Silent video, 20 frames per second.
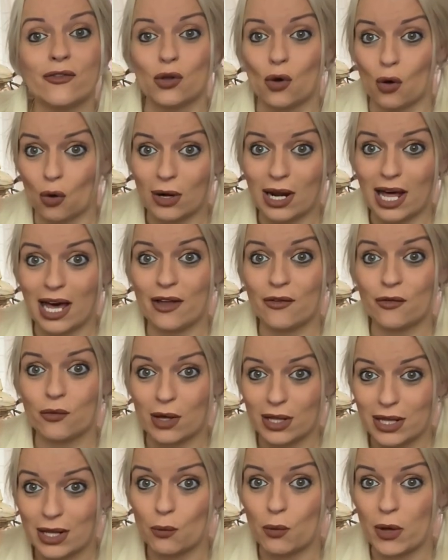your life,
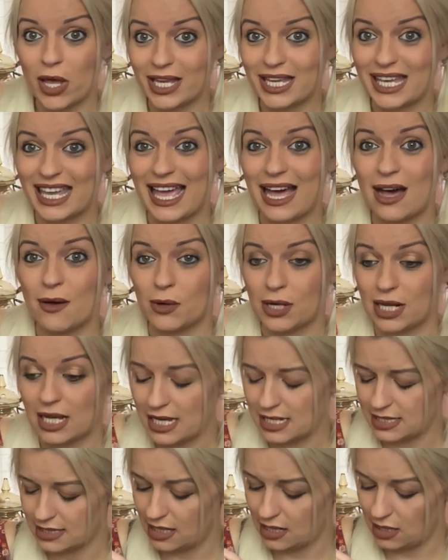while they're working out what
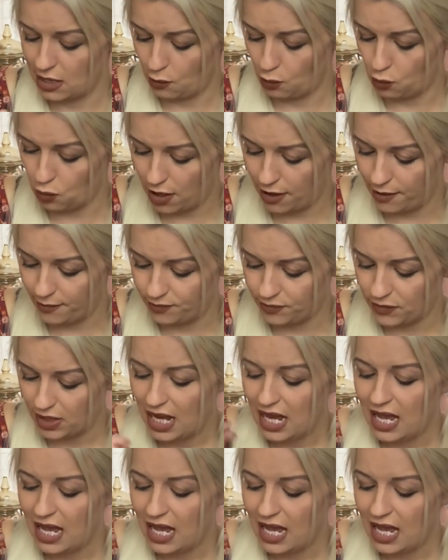it is that they want.